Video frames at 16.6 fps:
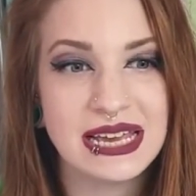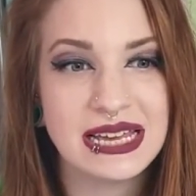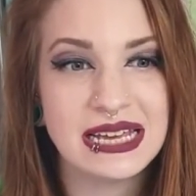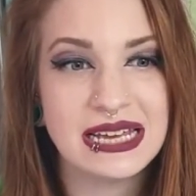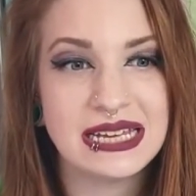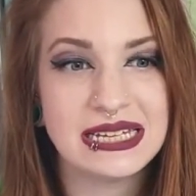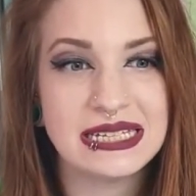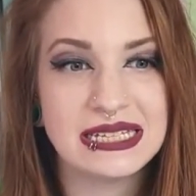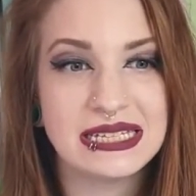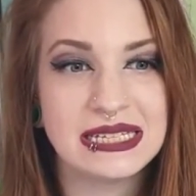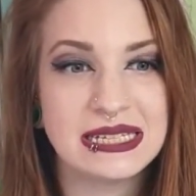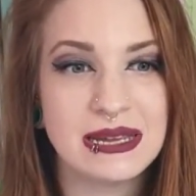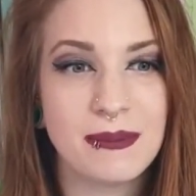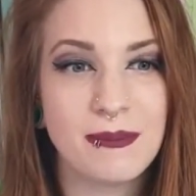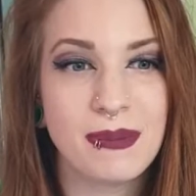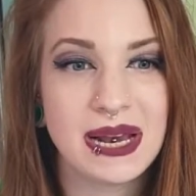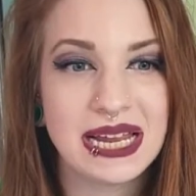is
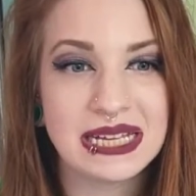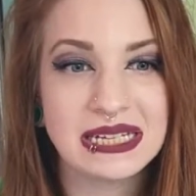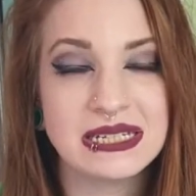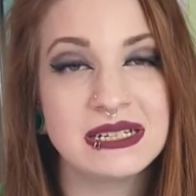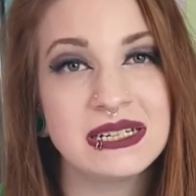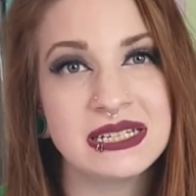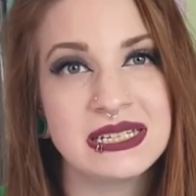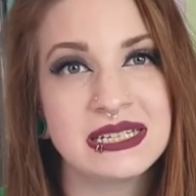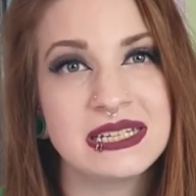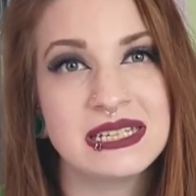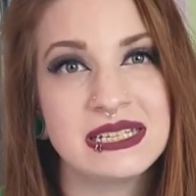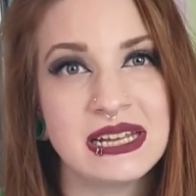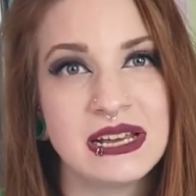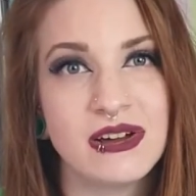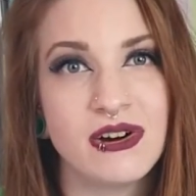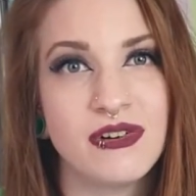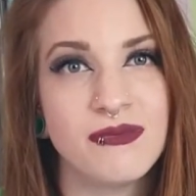plankton
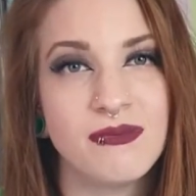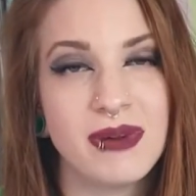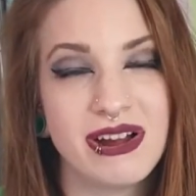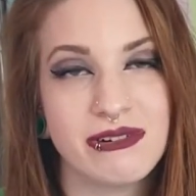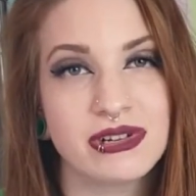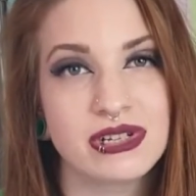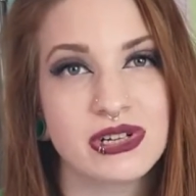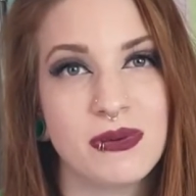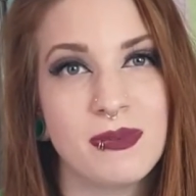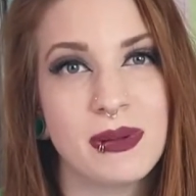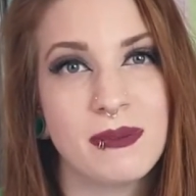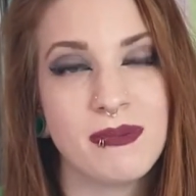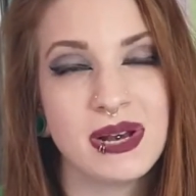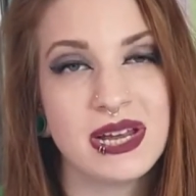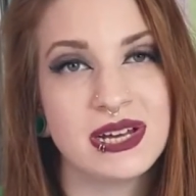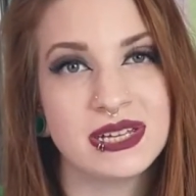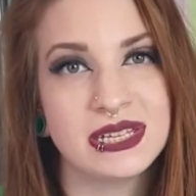consisting of microscopic
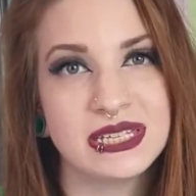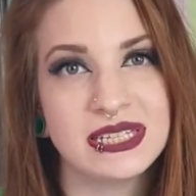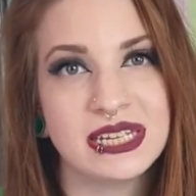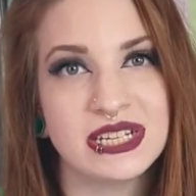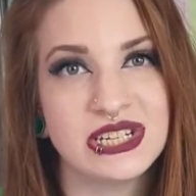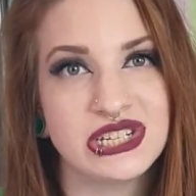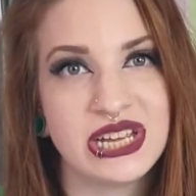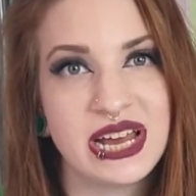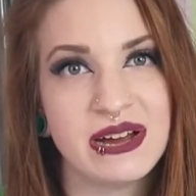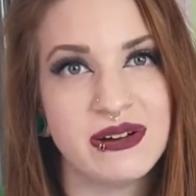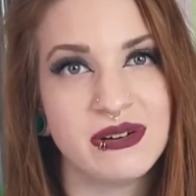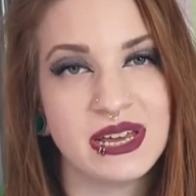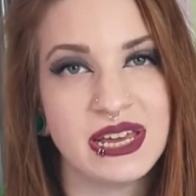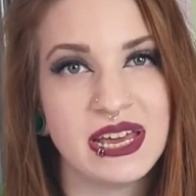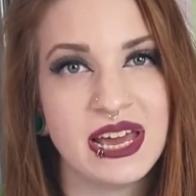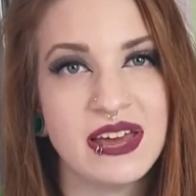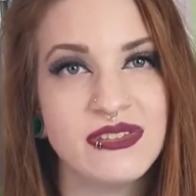plants such as
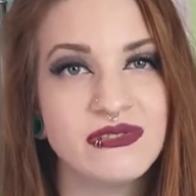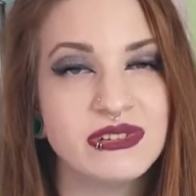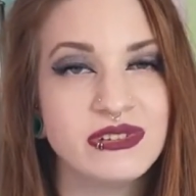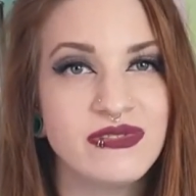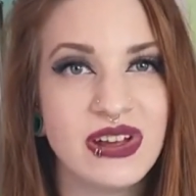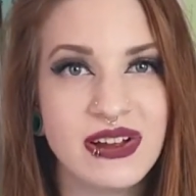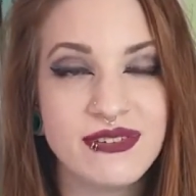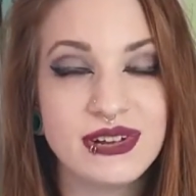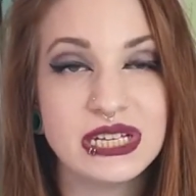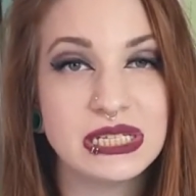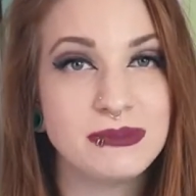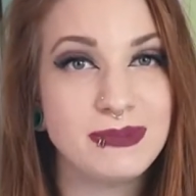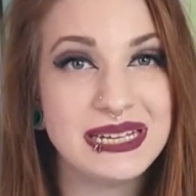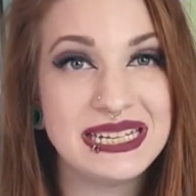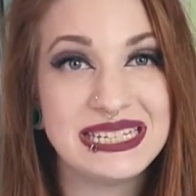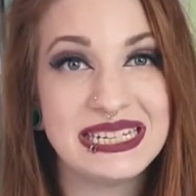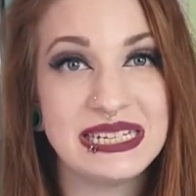algae and there is various
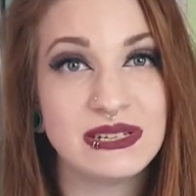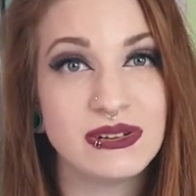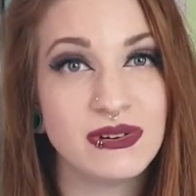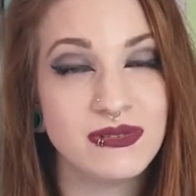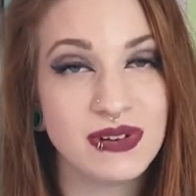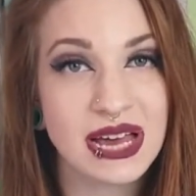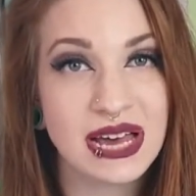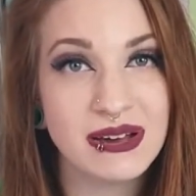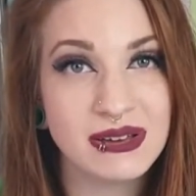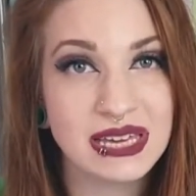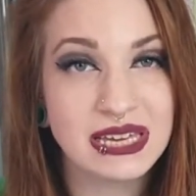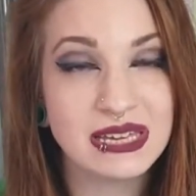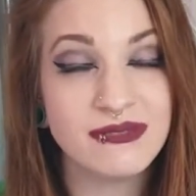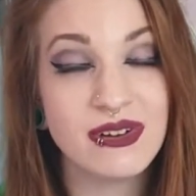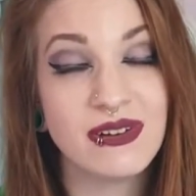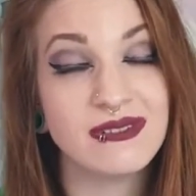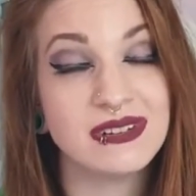species of algae,
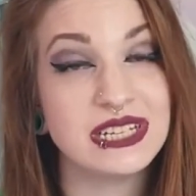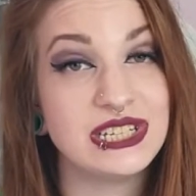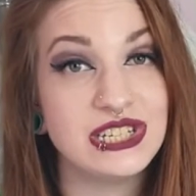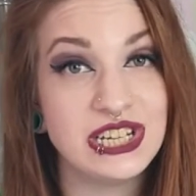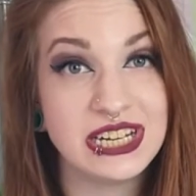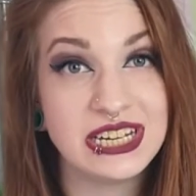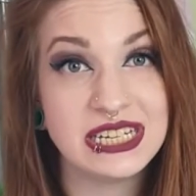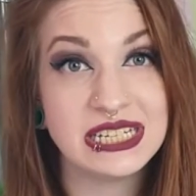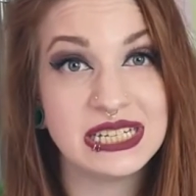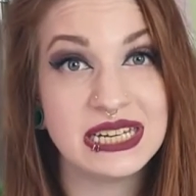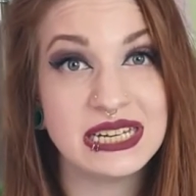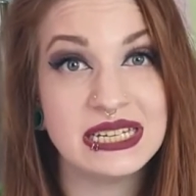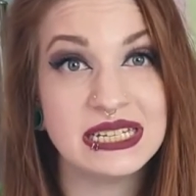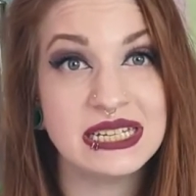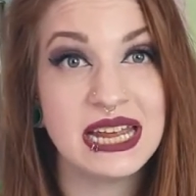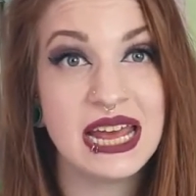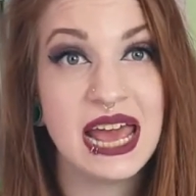various
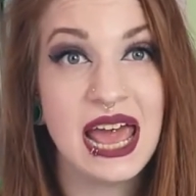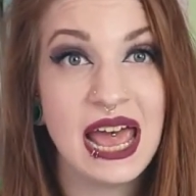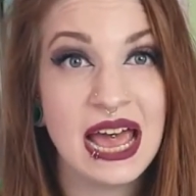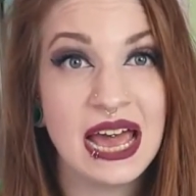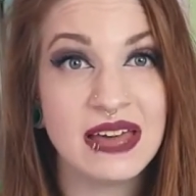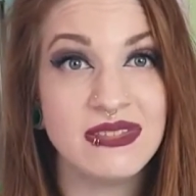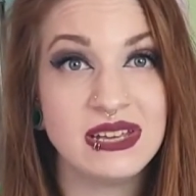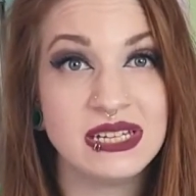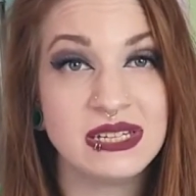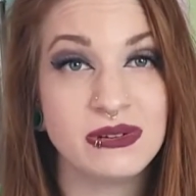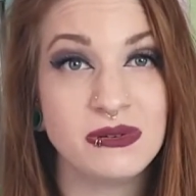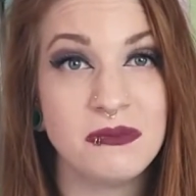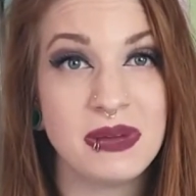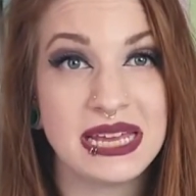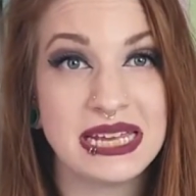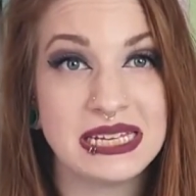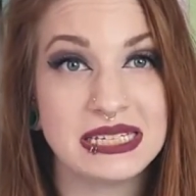genuses and this all
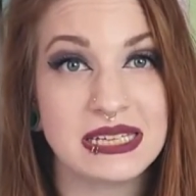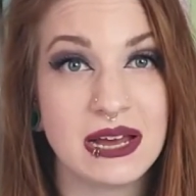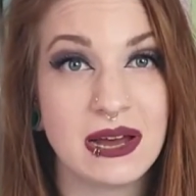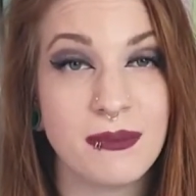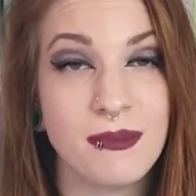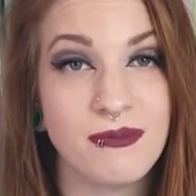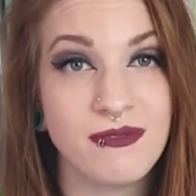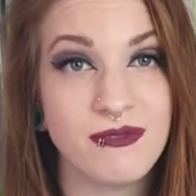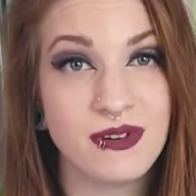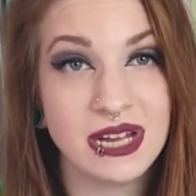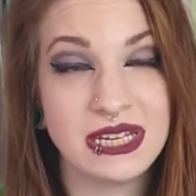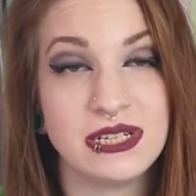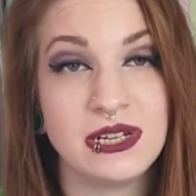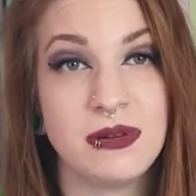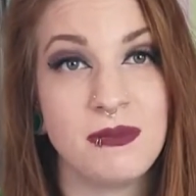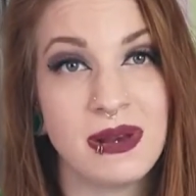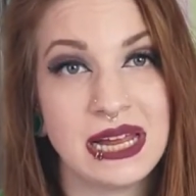makes up
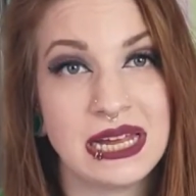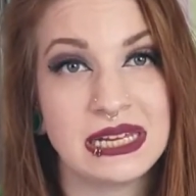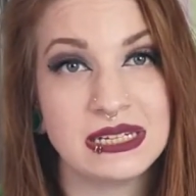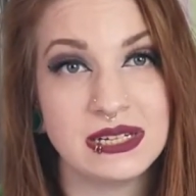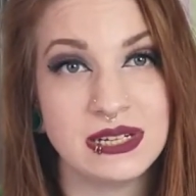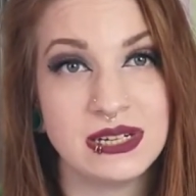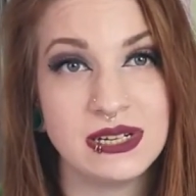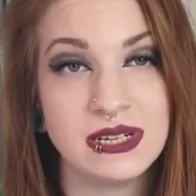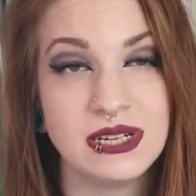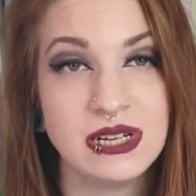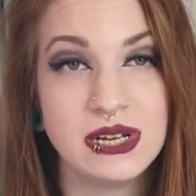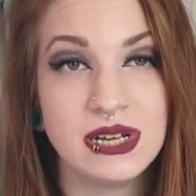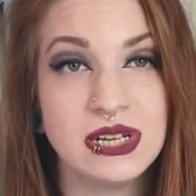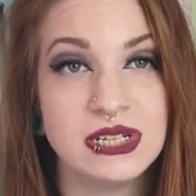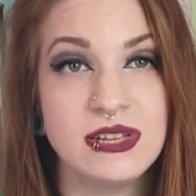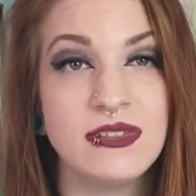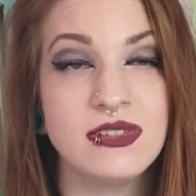phytoplankton.
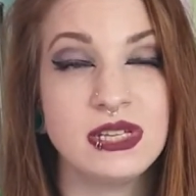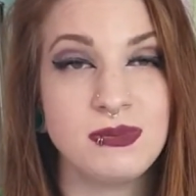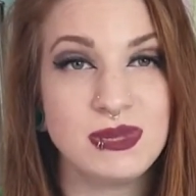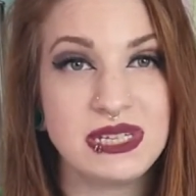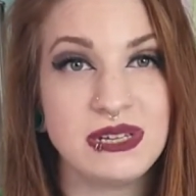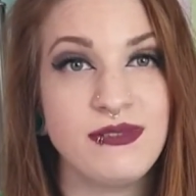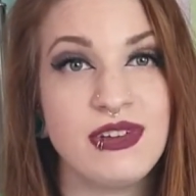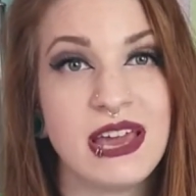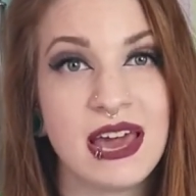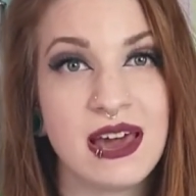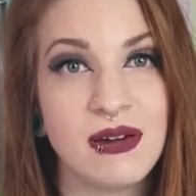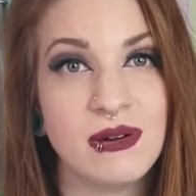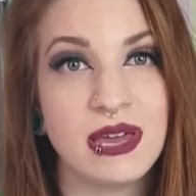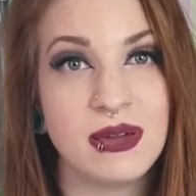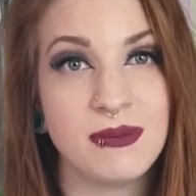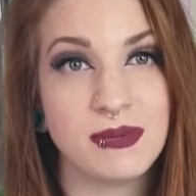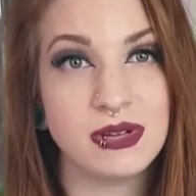So the specific
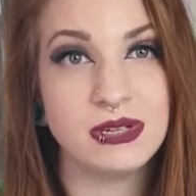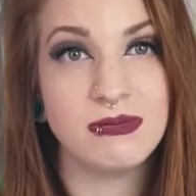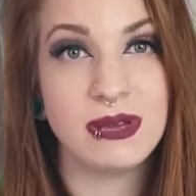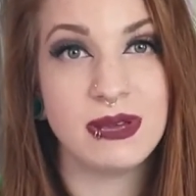algae I'm going to